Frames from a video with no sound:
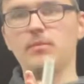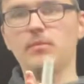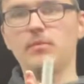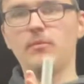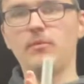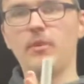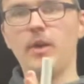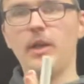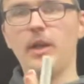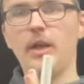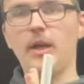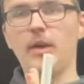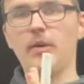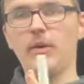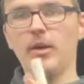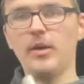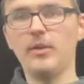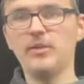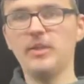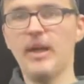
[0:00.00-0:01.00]
right now I've
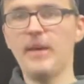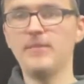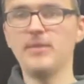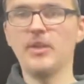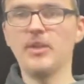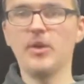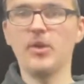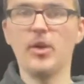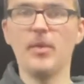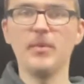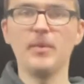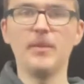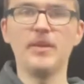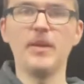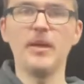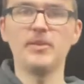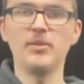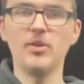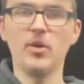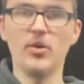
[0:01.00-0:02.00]
got chapstick on me, but
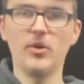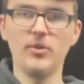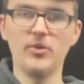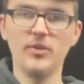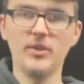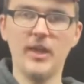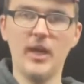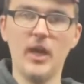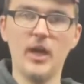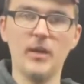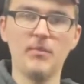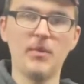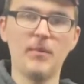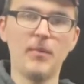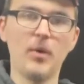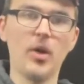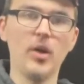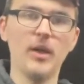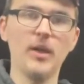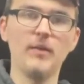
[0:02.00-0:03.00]
that's all I really carry in my
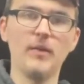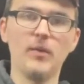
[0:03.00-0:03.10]
pocket.